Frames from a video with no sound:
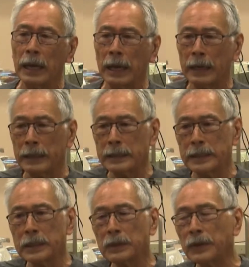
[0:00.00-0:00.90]
And
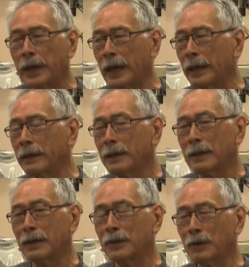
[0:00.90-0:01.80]
until then,
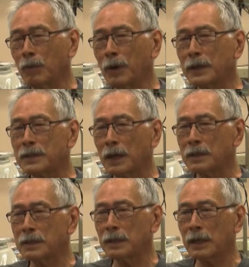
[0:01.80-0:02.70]
the work
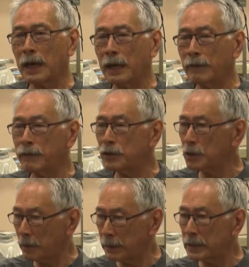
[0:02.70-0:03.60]
starts to kind of
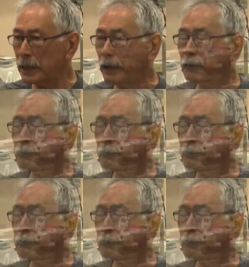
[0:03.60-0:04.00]
show itself.